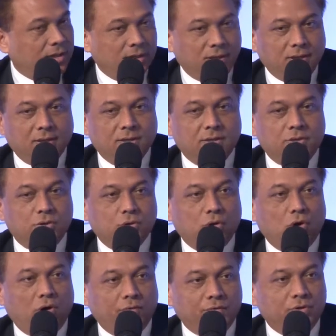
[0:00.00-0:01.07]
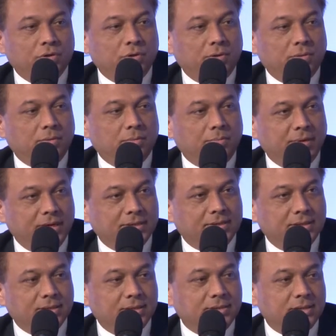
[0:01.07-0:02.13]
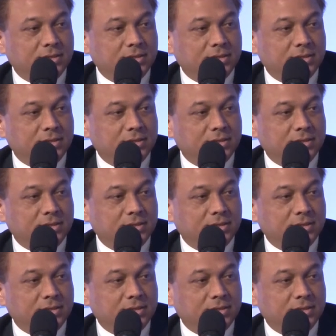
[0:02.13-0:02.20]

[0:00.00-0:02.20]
to offshore places.